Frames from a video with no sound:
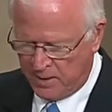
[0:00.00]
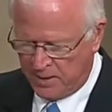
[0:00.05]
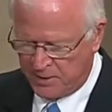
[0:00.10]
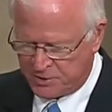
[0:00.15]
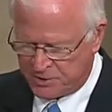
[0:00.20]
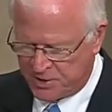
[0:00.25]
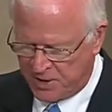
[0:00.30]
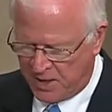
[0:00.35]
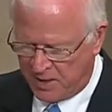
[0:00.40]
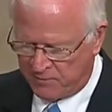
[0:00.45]

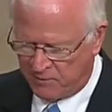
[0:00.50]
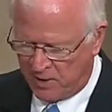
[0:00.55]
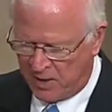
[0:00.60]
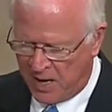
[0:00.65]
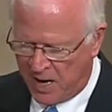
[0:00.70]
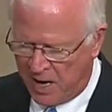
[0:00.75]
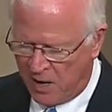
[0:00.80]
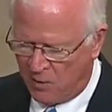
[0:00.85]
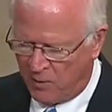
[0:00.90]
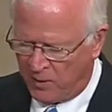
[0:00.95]
Instead of
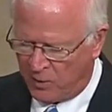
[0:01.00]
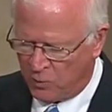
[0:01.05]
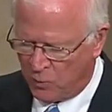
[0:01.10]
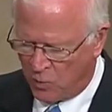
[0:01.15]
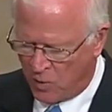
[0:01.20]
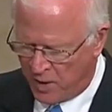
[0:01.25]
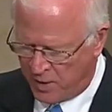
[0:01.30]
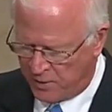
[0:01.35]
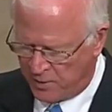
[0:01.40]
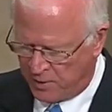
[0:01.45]
allowing
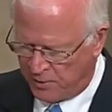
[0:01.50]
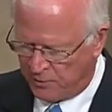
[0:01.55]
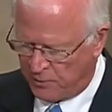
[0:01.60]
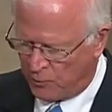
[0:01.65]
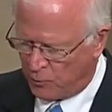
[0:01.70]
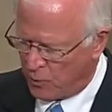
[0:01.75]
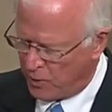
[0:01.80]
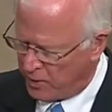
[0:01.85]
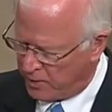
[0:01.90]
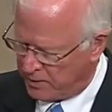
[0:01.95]

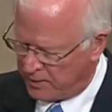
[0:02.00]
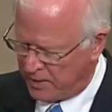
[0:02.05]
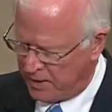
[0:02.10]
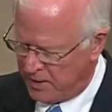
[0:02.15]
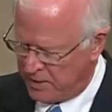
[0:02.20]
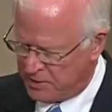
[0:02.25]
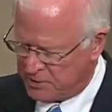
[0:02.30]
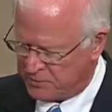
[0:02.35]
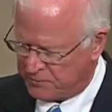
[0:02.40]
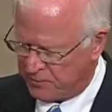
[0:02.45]
100 work
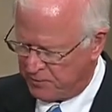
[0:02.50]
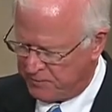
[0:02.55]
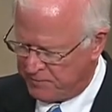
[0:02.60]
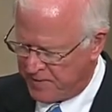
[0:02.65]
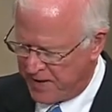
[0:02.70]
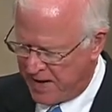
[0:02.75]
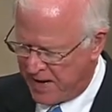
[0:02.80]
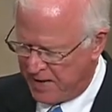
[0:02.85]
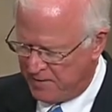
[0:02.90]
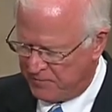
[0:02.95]
days for
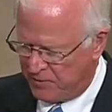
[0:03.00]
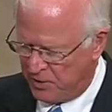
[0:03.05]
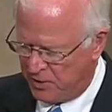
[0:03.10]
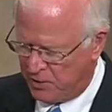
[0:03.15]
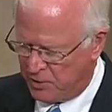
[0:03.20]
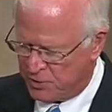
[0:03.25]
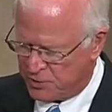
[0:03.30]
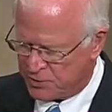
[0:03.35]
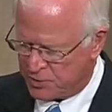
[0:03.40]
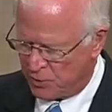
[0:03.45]
5
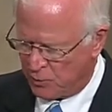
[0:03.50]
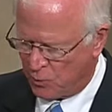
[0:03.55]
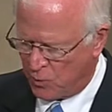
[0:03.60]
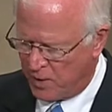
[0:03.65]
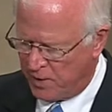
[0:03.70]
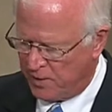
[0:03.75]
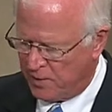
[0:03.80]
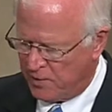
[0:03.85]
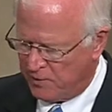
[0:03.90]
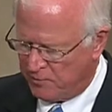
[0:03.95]
years or
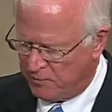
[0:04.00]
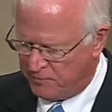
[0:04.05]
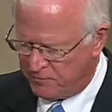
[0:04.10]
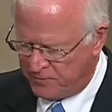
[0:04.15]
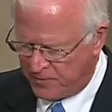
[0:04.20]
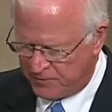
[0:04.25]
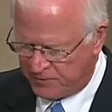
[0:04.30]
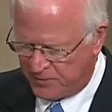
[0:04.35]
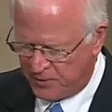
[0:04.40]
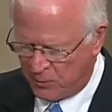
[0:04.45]

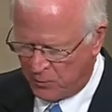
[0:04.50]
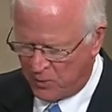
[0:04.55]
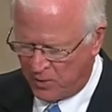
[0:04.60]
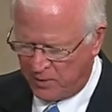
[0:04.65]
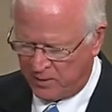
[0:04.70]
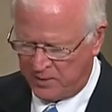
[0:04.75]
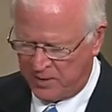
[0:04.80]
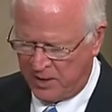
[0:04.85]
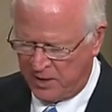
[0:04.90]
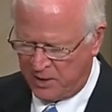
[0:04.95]
150
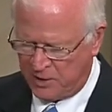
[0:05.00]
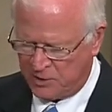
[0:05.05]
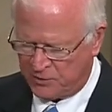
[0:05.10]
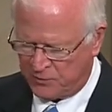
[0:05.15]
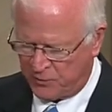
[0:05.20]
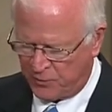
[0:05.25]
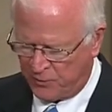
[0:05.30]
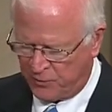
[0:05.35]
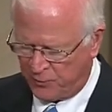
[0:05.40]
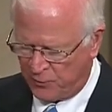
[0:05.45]
work days
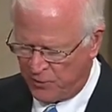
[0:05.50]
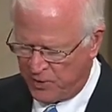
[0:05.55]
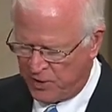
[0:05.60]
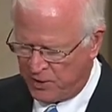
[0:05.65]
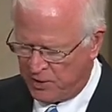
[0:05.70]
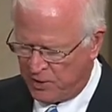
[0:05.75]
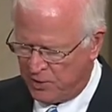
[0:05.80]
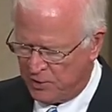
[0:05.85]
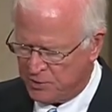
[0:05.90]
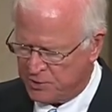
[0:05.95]
for 3
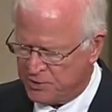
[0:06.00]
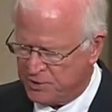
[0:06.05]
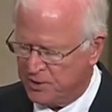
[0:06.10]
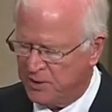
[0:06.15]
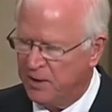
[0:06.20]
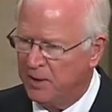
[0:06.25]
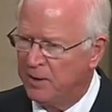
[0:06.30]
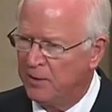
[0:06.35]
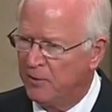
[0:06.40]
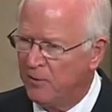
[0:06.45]
years to
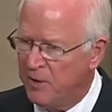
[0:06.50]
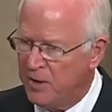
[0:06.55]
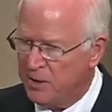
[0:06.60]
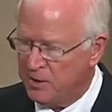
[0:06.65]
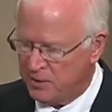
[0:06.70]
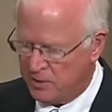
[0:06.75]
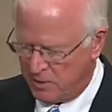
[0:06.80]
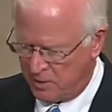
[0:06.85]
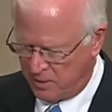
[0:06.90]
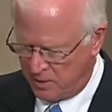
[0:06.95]
get a
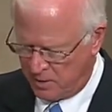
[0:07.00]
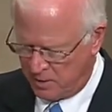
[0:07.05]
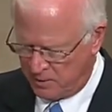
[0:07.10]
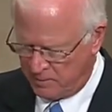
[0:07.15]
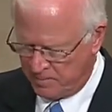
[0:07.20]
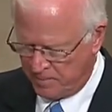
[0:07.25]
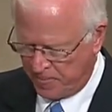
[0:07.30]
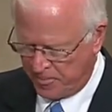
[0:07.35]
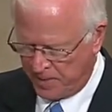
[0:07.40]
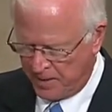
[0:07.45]
Green
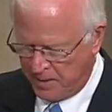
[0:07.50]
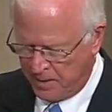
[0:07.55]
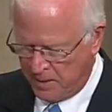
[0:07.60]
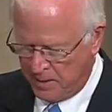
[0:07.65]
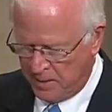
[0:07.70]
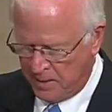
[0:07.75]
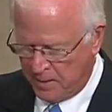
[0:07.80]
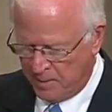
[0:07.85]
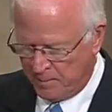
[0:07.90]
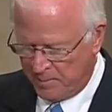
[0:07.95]
Card,
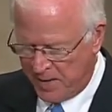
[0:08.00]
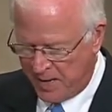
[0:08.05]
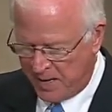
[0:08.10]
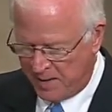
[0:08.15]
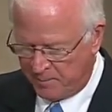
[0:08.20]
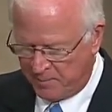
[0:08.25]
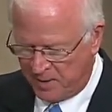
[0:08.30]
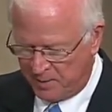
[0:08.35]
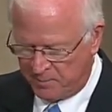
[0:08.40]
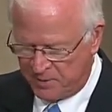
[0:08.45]

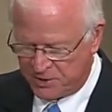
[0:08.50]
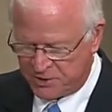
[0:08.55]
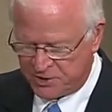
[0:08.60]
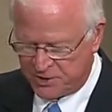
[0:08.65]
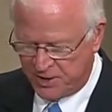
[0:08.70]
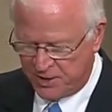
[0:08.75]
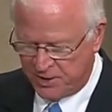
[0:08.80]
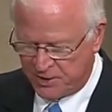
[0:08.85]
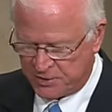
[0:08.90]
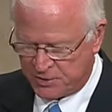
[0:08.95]
my amendment
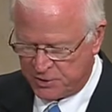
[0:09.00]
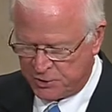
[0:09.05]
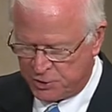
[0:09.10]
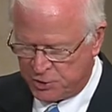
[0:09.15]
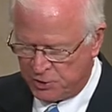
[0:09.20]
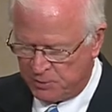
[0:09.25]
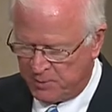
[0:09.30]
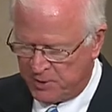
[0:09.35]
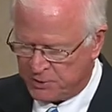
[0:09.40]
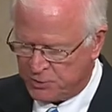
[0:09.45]
says that
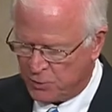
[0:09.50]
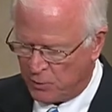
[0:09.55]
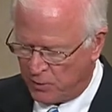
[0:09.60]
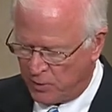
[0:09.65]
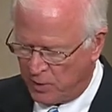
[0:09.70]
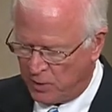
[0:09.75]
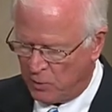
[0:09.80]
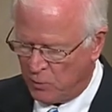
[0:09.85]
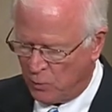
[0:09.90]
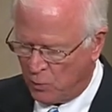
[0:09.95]
you must
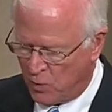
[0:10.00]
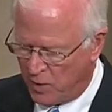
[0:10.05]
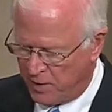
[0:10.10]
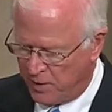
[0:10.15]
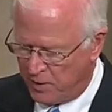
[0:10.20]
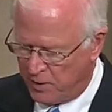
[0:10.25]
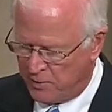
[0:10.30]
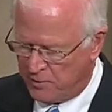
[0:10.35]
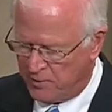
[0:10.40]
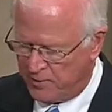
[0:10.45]
work
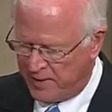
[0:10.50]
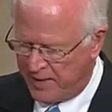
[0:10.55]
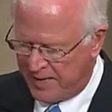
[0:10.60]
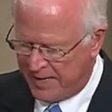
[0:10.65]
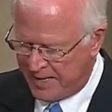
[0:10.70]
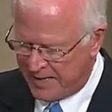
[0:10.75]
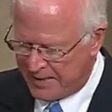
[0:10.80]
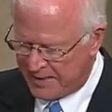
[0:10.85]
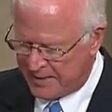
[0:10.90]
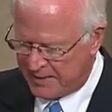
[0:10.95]

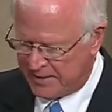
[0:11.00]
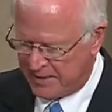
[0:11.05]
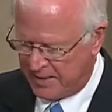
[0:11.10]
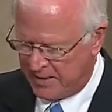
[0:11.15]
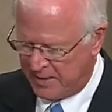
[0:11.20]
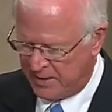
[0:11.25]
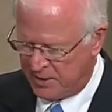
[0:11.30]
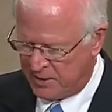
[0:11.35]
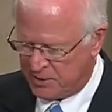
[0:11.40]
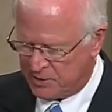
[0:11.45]
180
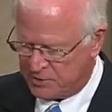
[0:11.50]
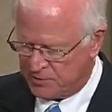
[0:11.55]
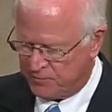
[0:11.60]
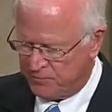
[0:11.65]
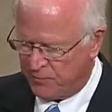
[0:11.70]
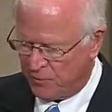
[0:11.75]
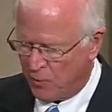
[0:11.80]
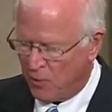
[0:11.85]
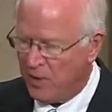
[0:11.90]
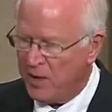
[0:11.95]
days
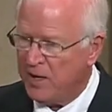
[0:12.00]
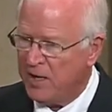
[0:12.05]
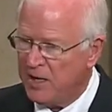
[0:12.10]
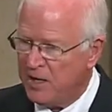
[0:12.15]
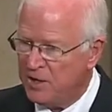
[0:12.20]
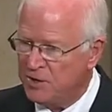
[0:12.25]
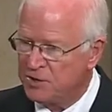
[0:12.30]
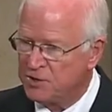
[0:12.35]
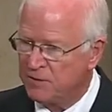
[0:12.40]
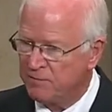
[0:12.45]
for
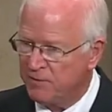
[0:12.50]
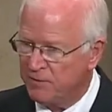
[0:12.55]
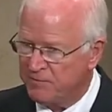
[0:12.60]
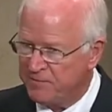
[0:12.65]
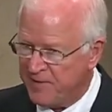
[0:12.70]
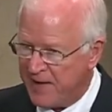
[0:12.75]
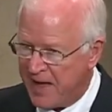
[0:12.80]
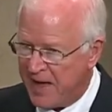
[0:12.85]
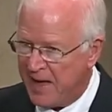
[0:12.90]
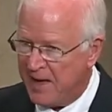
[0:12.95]
each of the
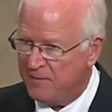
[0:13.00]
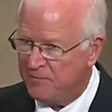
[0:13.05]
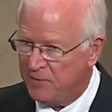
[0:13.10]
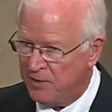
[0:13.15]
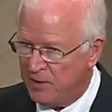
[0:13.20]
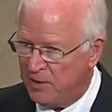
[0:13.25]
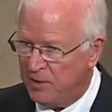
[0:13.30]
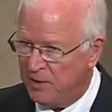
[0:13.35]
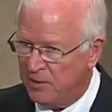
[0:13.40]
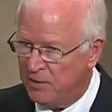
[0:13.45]
5
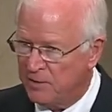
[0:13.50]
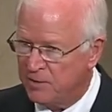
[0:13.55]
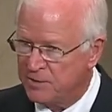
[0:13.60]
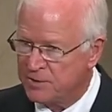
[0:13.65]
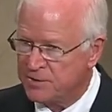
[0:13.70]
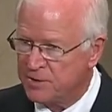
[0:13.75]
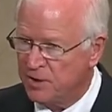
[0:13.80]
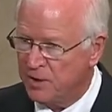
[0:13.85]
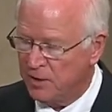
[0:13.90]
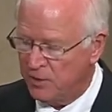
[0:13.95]

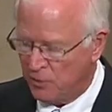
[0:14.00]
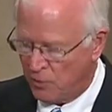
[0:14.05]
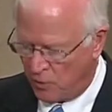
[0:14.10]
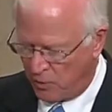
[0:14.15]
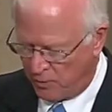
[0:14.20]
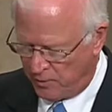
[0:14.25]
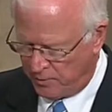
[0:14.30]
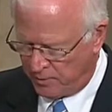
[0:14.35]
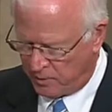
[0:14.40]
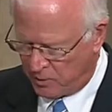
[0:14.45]
years in
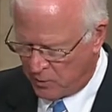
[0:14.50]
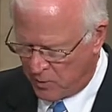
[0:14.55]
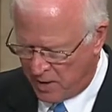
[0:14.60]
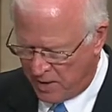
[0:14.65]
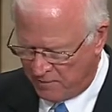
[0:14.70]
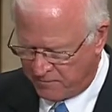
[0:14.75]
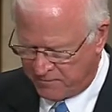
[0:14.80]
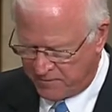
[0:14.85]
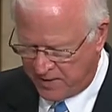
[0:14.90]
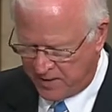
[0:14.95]
order to
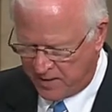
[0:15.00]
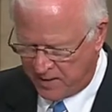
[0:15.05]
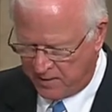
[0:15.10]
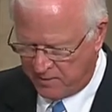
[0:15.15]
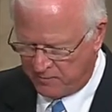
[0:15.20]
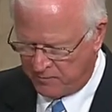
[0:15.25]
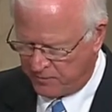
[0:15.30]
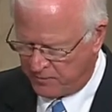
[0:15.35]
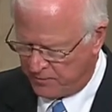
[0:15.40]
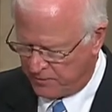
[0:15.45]

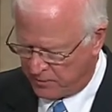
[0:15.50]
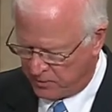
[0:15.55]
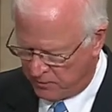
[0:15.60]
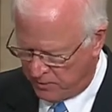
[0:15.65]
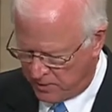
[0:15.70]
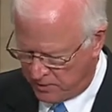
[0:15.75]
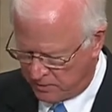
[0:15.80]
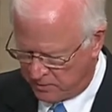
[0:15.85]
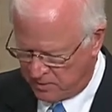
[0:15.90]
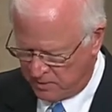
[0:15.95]
qualify for the
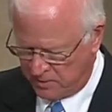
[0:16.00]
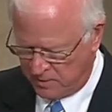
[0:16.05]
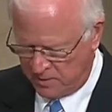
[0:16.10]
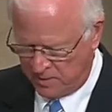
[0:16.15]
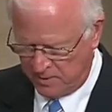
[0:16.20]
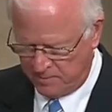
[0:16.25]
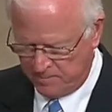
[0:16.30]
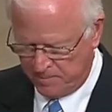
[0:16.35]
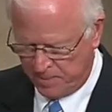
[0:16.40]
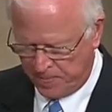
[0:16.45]
Green Card.